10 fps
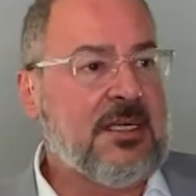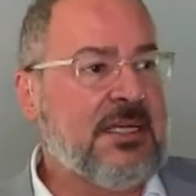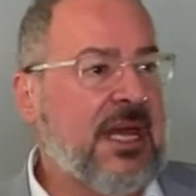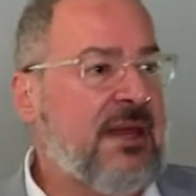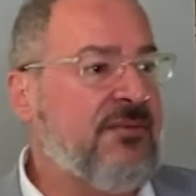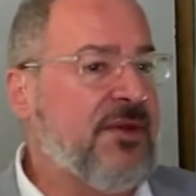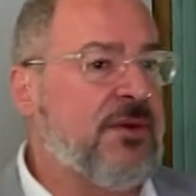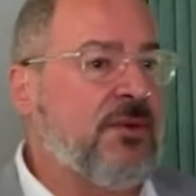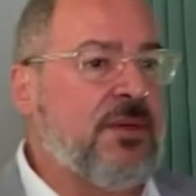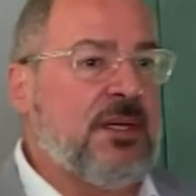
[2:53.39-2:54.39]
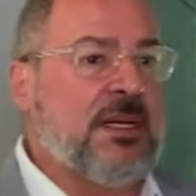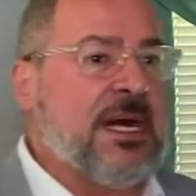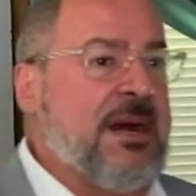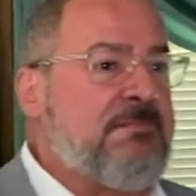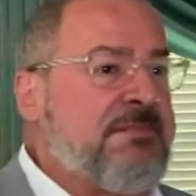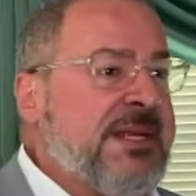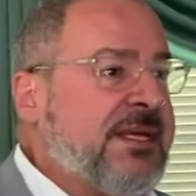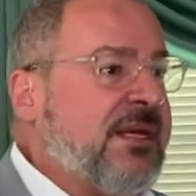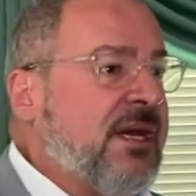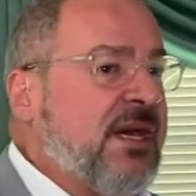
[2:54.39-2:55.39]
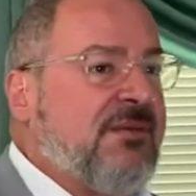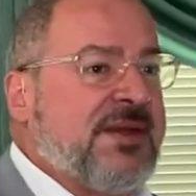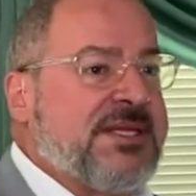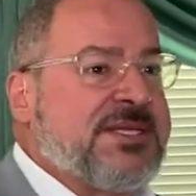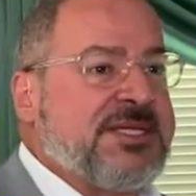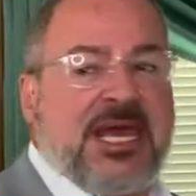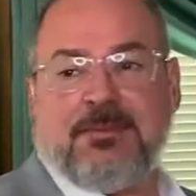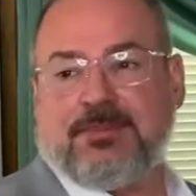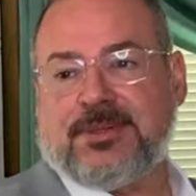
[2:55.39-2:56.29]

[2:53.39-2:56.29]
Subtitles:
gave you a minute of escape.